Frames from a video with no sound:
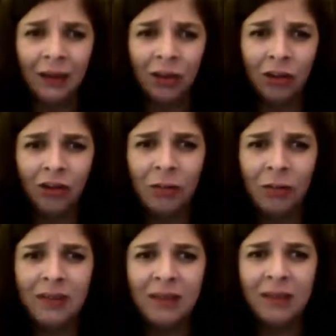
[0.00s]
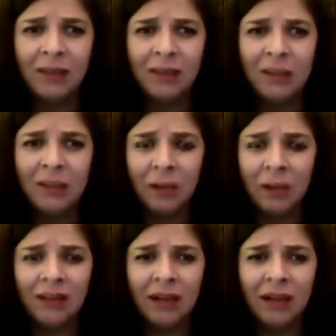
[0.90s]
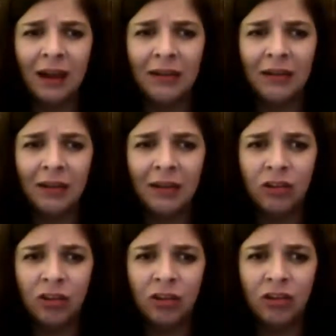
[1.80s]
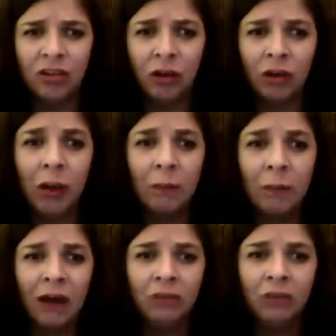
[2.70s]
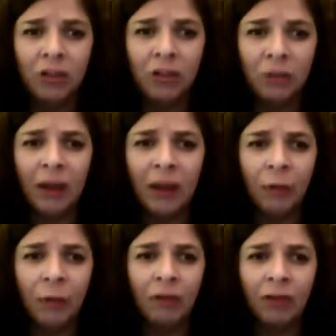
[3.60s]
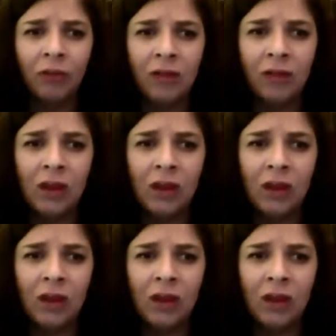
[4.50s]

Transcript: She beats against the plexiglass and the structure, boundaries without peripheries.